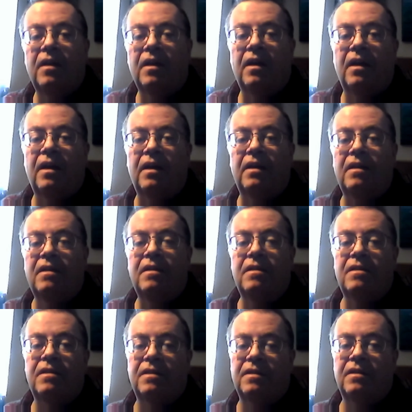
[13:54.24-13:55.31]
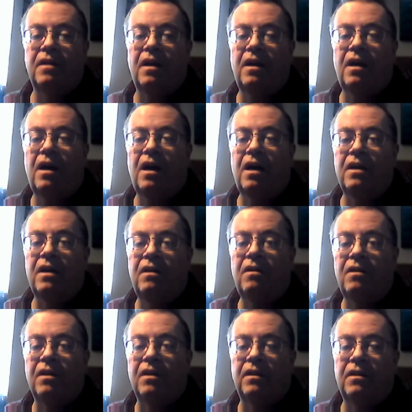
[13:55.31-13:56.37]
And
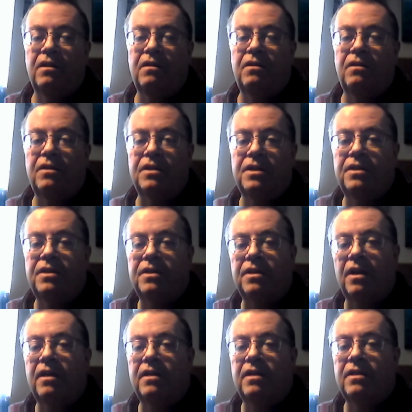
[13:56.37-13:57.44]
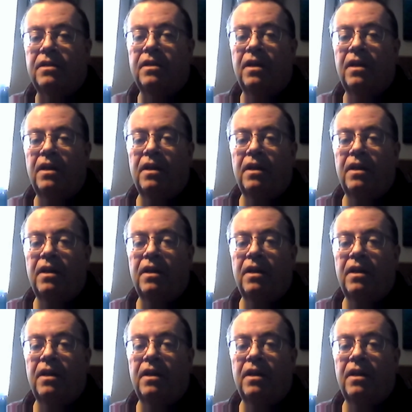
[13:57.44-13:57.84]
unlike the United States,